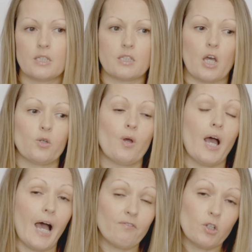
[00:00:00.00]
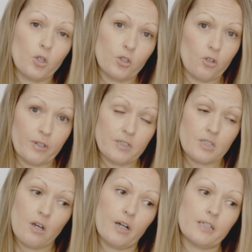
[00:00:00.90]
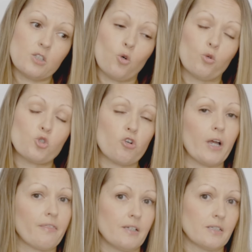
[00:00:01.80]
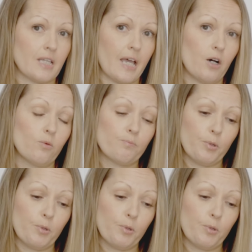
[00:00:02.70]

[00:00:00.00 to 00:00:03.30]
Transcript: So have a look at your insights or try things out,